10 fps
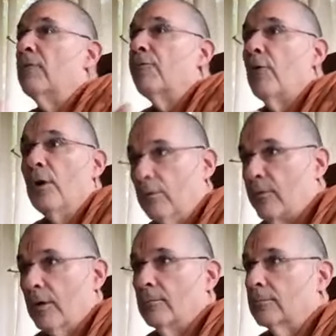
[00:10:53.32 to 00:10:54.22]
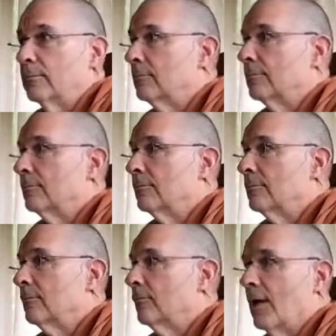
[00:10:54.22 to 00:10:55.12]
front of them
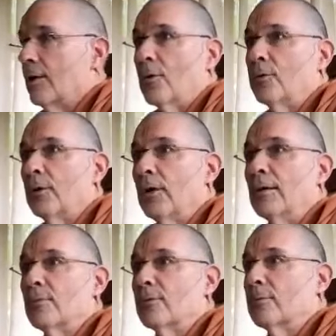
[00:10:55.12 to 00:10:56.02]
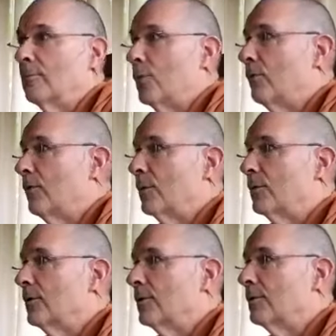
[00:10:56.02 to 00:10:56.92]
at all times, moving
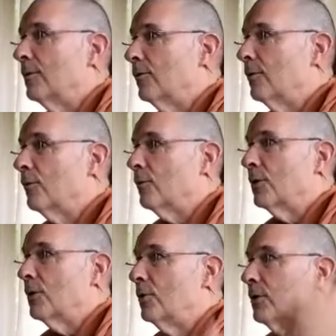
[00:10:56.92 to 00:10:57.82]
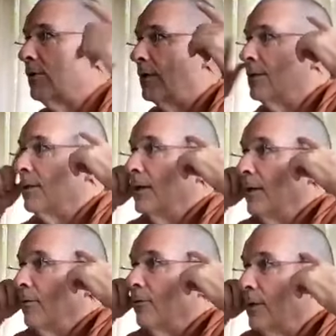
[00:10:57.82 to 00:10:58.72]
with them and so forth. But the yogi tries to
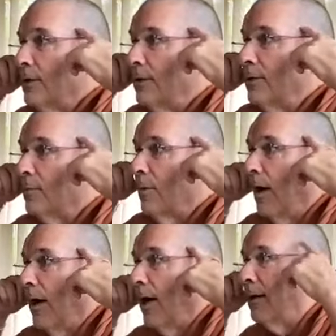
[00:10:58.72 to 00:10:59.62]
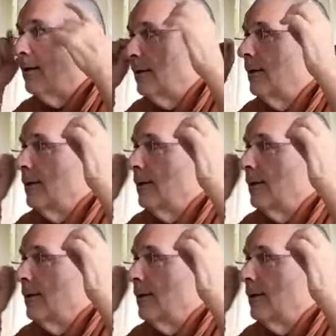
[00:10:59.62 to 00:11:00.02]
fix in his mind